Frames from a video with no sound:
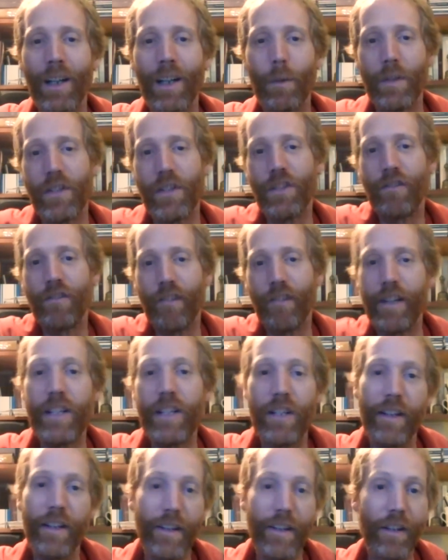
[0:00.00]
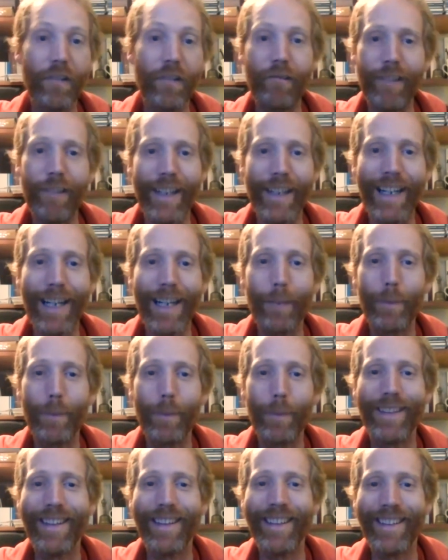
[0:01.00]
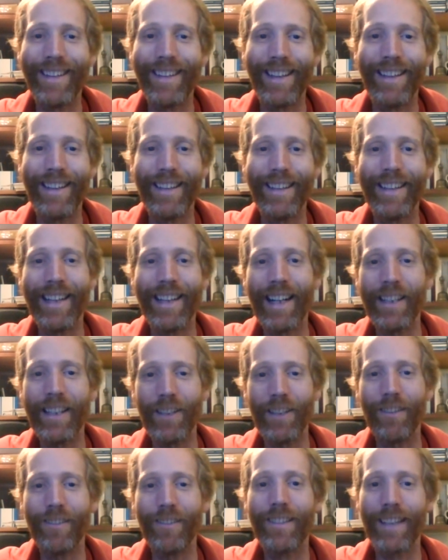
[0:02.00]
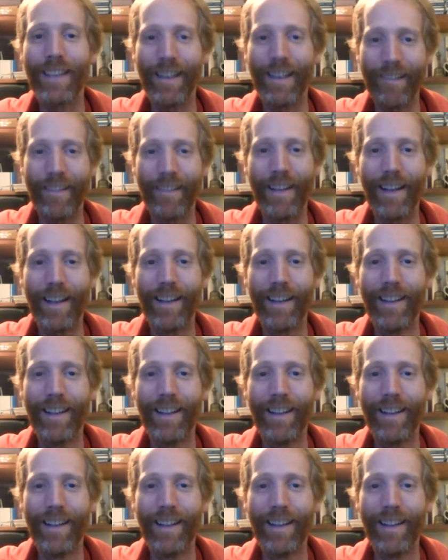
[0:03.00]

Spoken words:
which is traditionally the hungry gap in annual gardening.